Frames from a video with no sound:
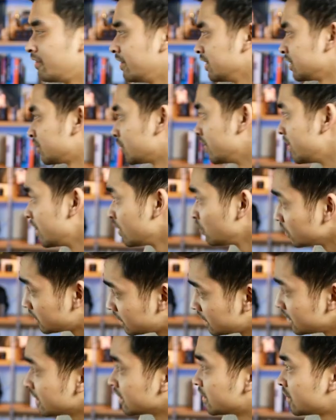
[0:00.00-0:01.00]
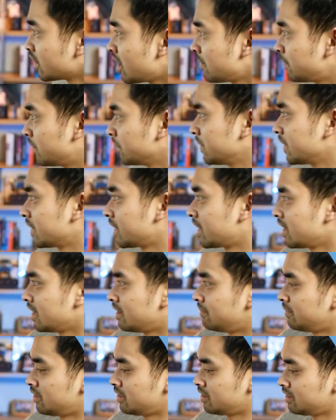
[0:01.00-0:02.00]
All right, so here we see the top of the
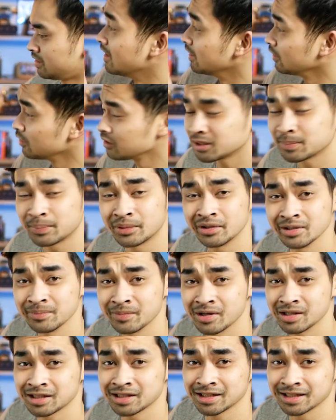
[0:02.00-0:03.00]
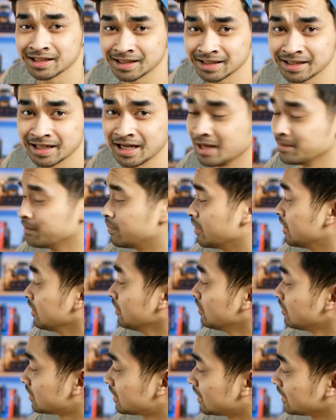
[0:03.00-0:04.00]
camera. It looks pretty much the same, but it
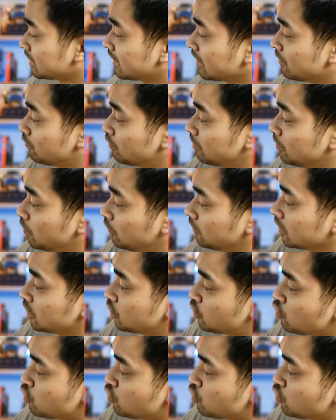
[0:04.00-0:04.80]
looks like they removed the